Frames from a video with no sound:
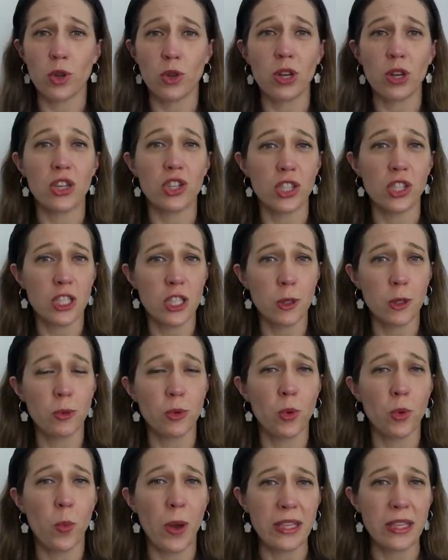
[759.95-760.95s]
on
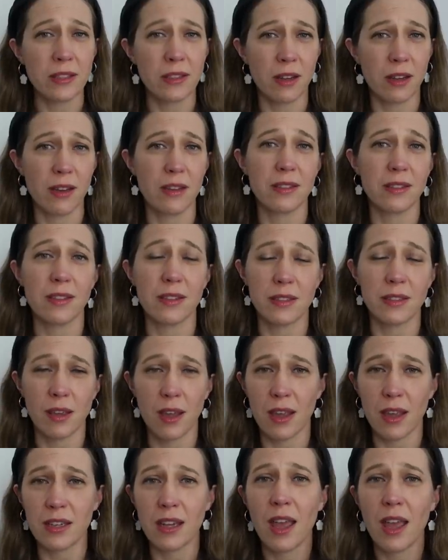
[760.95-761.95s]
adjustable waist ties at the
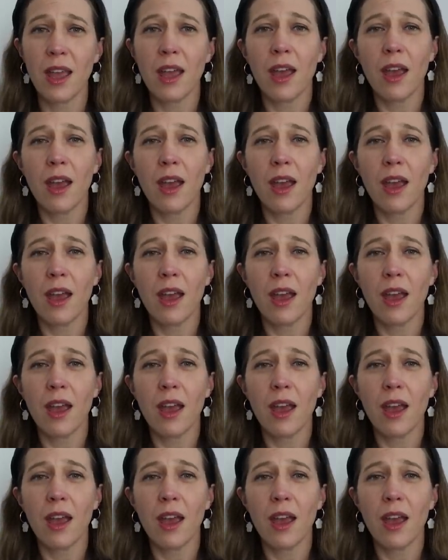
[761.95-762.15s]
side.